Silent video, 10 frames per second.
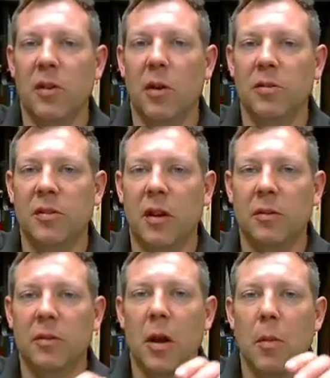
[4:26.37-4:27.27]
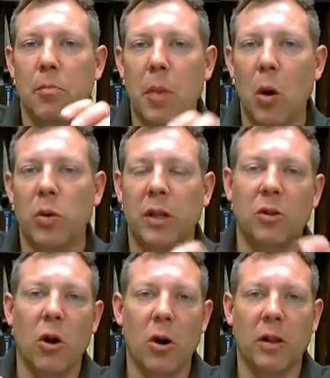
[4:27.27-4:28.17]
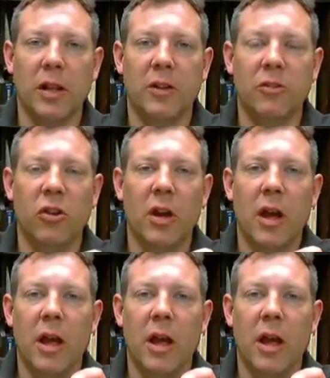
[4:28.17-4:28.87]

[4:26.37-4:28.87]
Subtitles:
That's the bone and cartilage